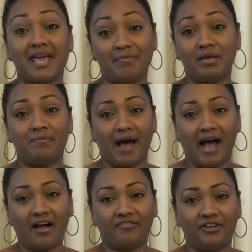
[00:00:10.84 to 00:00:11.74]
baby
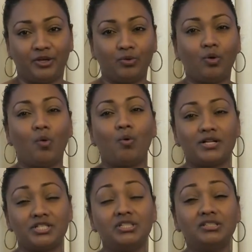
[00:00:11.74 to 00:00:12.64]
bag video, or
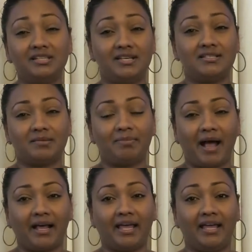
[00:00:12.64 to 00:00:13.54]
what you'll need to
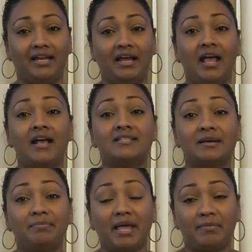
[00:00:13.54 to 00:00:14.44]
pack in
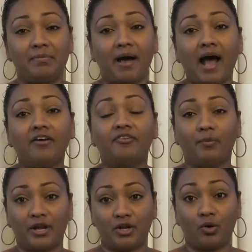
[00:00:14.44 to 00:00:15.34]
the baby bag for
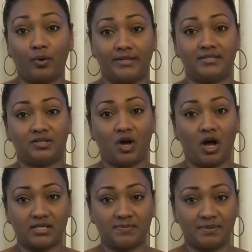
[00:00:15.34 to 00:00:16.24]
when you're going to the
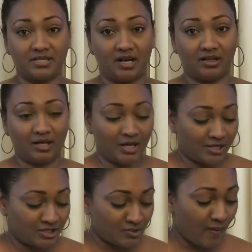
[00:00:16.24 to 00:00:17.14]
hospital.
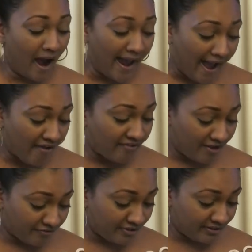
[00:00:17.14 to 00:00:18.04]
So I have
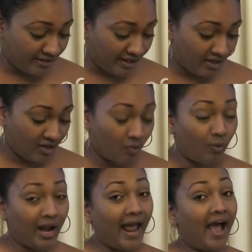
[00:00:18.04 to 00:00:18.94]
everything,
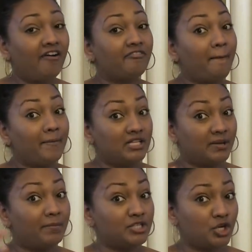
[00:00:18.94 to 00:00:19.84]
well I have
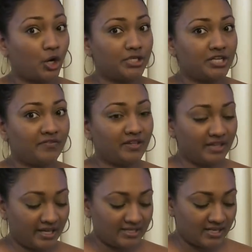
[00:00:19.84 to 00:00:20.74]
the majority of the
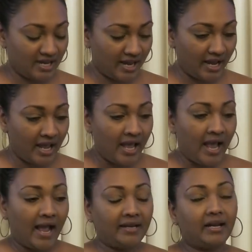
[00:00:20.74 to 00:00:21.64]
things in here,
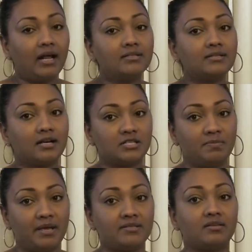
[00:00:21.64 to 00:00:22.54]
and then I'll
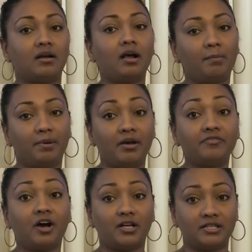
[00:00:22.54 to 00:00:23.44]
touch base on a couple
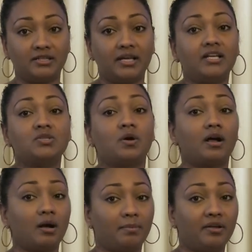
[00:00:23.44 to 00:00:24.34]
of other things or
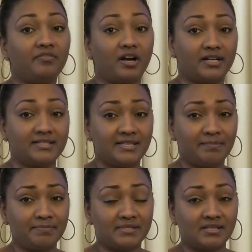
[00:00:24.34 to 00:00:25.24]
a couple of other
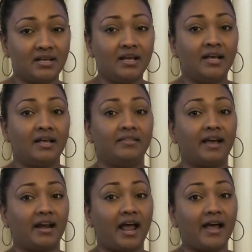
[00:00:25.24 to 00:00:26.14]
tips
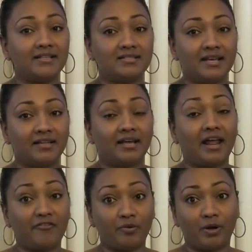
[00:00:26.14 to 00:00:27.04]
that I think
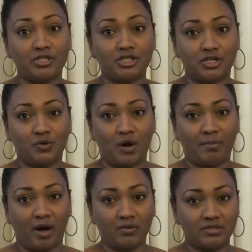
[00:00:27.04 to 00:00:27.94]
that everyone should know
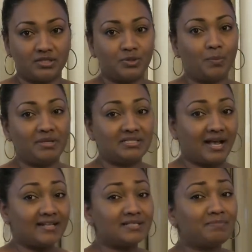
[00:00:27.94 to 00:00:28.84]
about. So
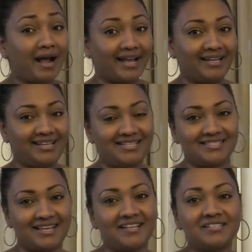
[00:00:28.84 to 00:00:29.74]
besides packing these
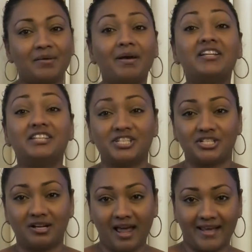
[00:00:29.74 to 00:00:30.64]
things, some
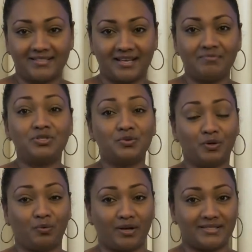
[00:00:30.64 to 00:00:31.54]
additional items you
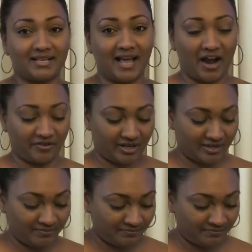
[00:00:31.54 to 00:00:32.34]
would want to carry.